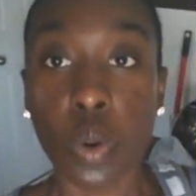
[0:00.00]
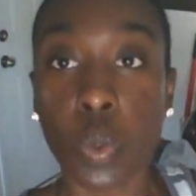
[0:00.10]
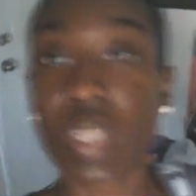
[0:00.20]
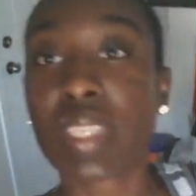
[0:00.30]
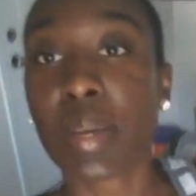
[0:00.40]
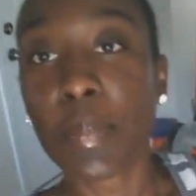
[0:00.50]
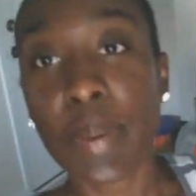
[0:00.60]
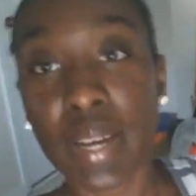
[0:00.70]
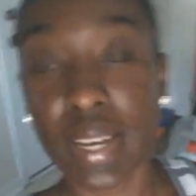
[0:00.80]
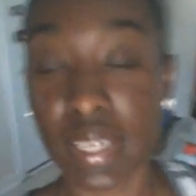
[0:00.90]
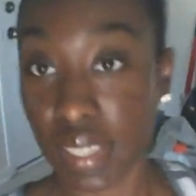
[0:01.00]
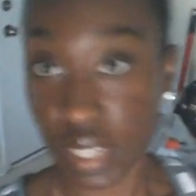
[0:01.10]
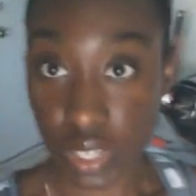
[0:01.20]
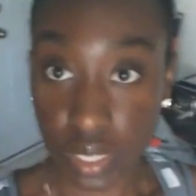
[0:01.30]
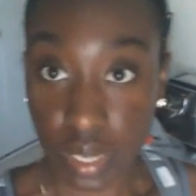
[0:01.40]
What's up? It's
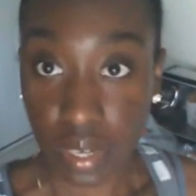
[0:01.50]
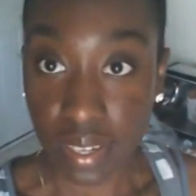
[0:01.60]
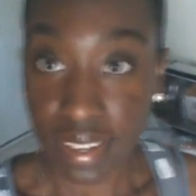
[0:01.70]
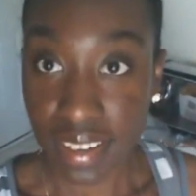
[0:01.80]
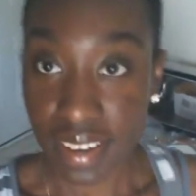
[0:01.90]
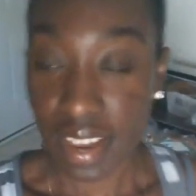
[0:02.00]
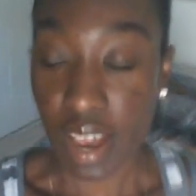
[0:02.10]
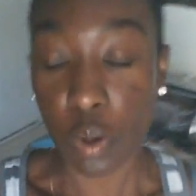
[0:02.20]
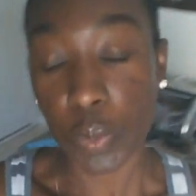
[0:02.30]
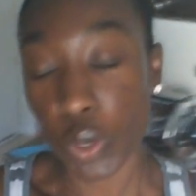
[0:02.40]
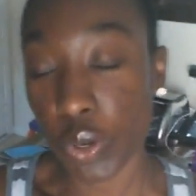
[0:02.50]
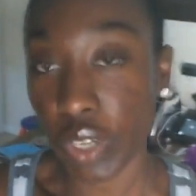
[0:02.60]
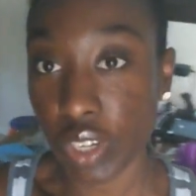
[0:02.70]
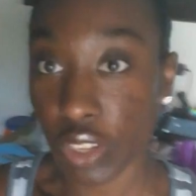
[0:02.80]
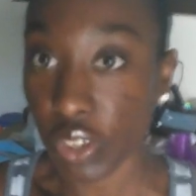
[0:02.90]
another day. I hope you're
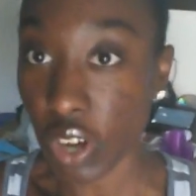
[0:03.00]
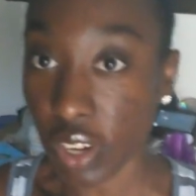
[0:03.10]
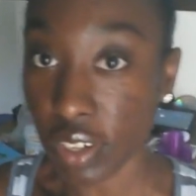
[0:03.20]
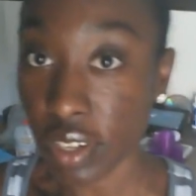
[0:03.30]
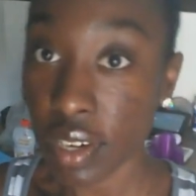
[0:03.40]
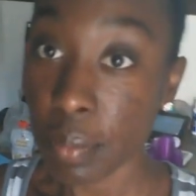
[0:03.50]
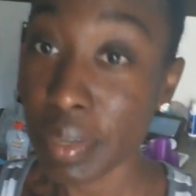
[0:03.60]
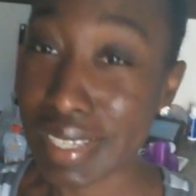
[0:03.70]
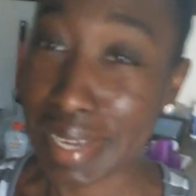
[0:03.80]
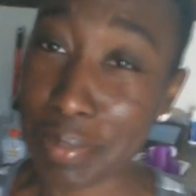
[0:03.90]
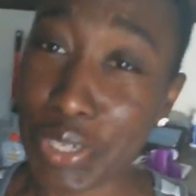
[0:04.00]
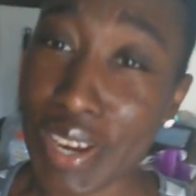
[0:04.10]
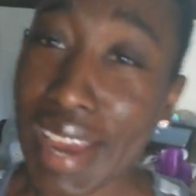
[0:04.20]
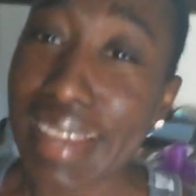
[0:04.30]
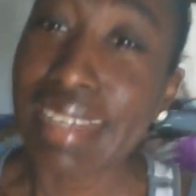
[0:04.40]
earning another dollar. Cause I'm
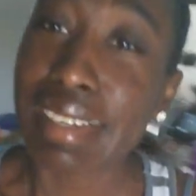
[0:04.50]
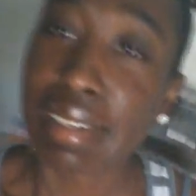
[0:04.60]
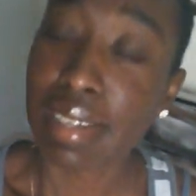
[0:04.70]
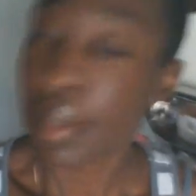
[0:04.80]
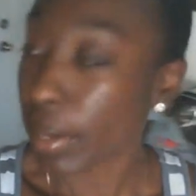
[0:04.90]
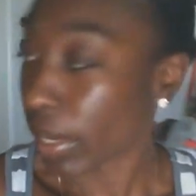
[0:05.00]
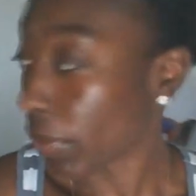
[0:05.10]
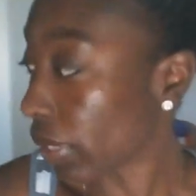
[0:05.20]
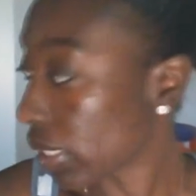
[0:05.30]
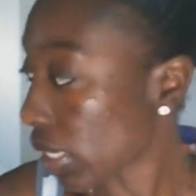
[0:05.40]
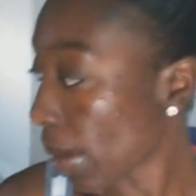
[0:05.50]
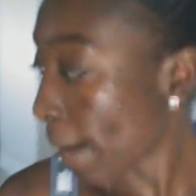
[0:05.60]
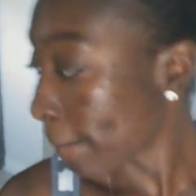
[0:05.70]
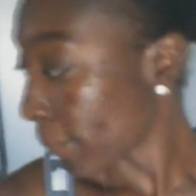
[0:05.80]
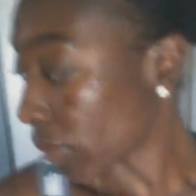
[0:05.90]
trying. Anyways,
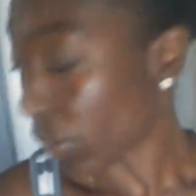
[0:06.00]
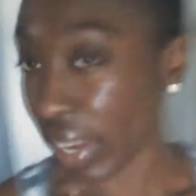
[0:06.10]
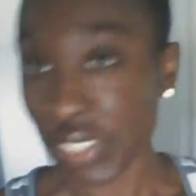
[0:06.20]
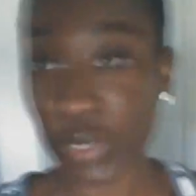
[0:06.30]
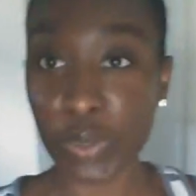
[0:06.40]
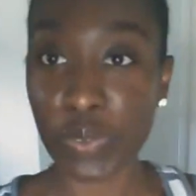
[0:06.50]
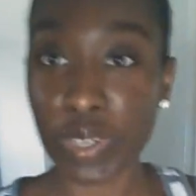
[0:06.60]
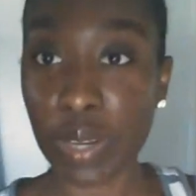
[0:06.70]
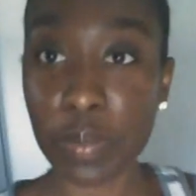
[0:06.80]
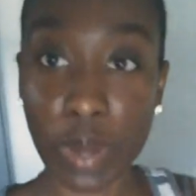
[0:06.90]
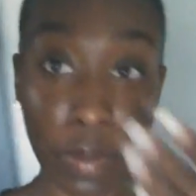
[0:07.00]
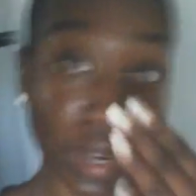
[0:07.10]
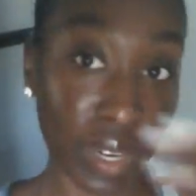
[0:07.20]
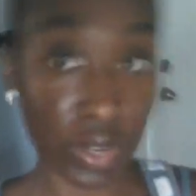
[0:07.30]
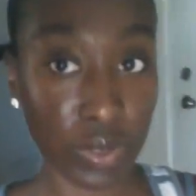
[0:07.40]
so actually, you know what's funny? I'm, I'm
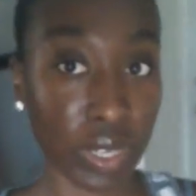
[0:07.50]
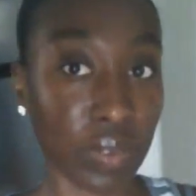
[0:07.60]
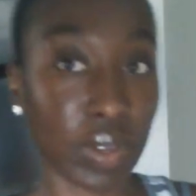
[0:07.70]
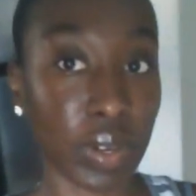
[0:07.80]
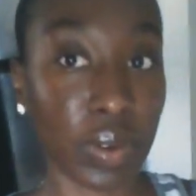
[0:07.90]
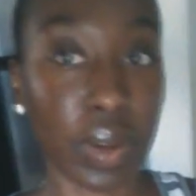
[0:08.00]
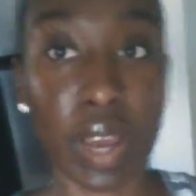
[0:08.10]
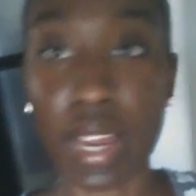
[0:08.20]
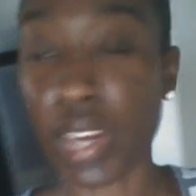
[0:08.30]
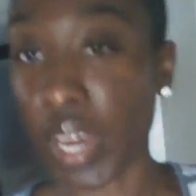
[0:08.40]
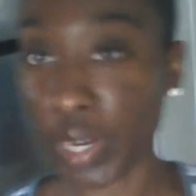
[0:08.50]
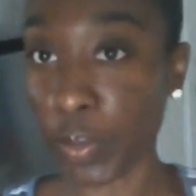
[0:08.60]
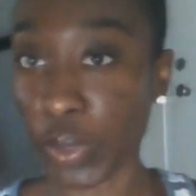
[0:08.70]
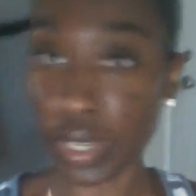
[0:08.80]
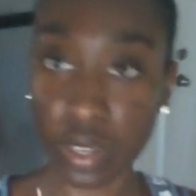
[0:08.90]
kind of irritated right now. Not
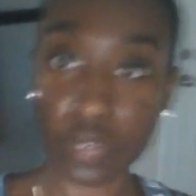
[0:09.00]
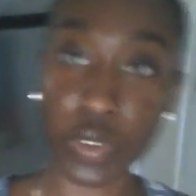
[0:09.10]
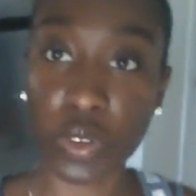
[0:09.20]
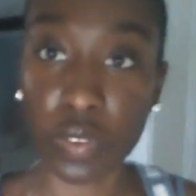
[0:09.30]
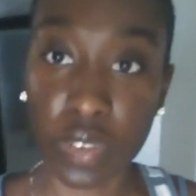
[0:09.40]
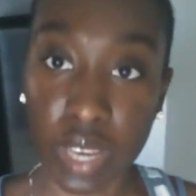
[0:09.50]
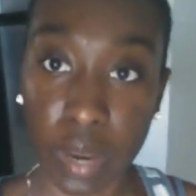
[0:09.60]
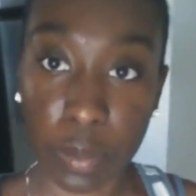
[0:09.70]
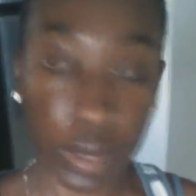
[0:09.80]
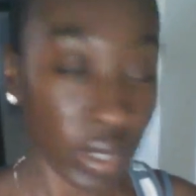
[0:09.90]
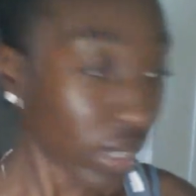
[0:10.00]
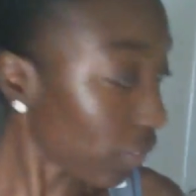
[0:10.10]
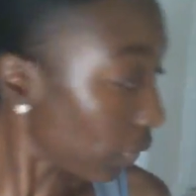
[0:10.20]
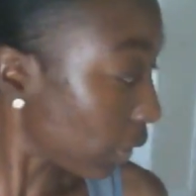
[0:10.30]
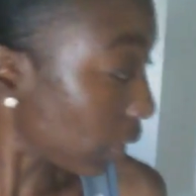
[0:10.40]
anymore. Now that I've turned on the camera, and
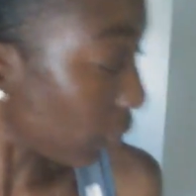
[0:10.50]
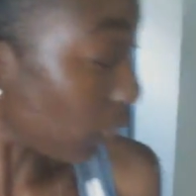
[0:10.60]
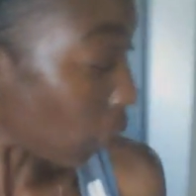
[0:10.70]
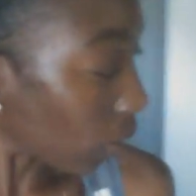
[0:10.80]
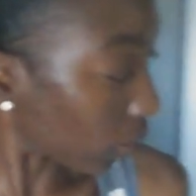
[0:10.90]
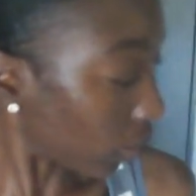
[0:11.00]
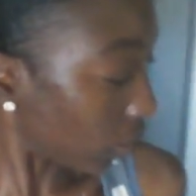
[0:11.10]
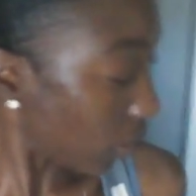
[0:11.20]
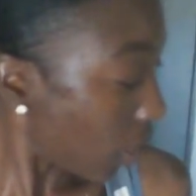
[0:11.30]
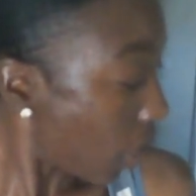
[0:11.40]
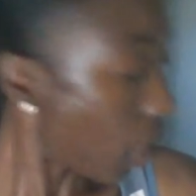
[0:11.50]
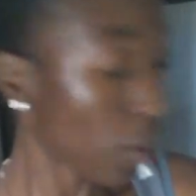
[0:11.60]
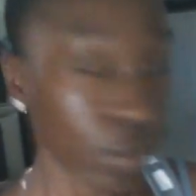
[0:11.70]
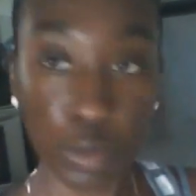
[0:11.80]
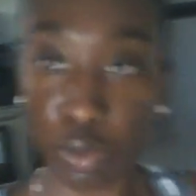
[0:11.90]
I find that vlogging
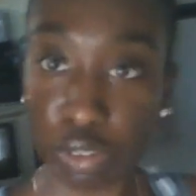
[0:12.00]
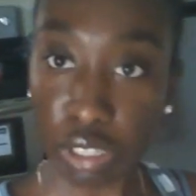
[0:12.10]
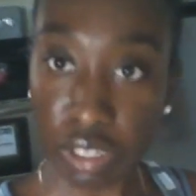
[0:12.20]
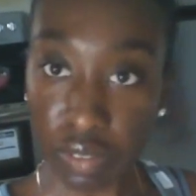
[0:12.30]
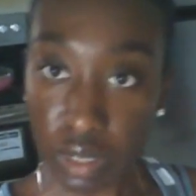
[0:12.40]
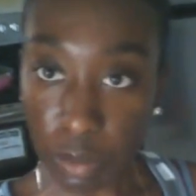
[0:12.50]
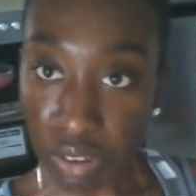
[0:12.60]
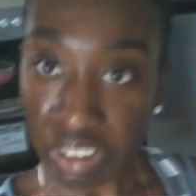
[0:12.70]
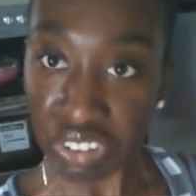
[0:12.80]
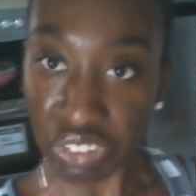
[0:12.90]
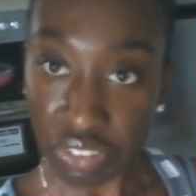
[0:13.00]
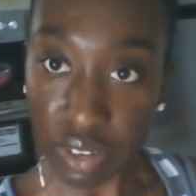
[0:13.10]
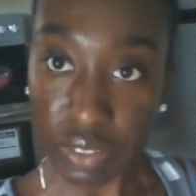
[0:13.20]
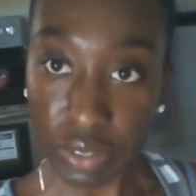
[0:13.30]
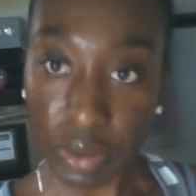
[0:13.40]
helps me relieve some of that stress.